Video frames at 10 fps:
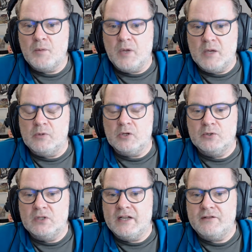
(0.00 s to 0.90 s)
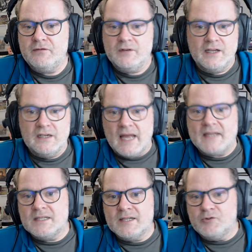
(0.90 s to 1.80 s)
people who live in
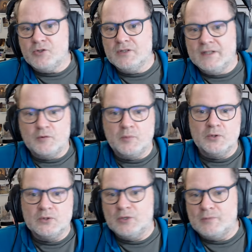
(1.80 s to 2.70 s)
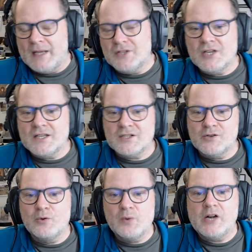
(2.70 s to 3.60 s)
Leicester or Liverpool or Manchester
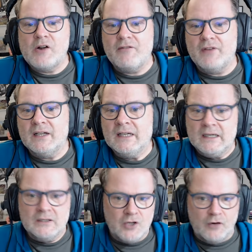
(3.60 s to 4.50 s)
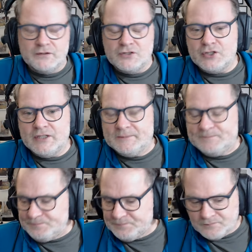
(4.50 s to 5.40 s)
or wherever, Coventry,
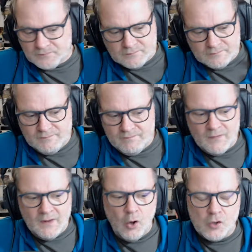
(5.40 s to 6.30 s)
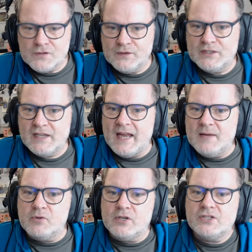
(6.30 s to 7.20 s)
Oxford,
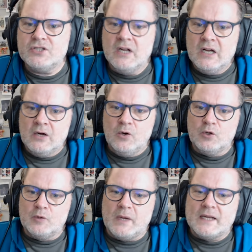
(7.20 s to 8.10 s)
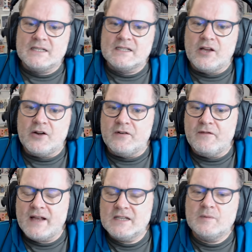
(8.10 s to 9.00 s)
Cambridge, all the places that are
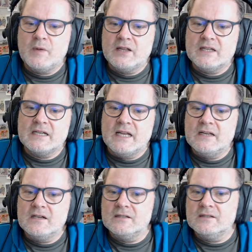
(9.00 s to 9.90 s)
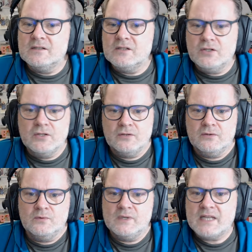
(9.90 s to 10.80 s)
affected by this in England.
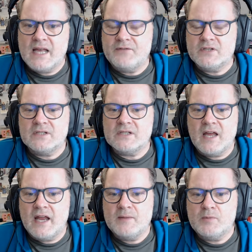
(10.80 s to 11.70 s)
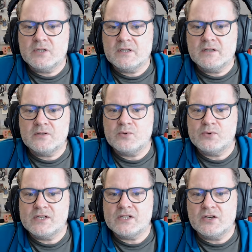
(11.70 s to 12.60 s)
Where's the evidence that anybody this was
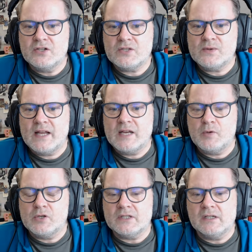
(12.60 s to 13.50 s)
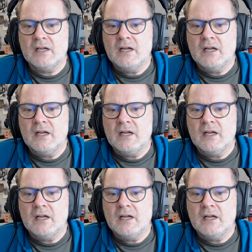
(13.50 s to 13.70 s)
discussed with anybody?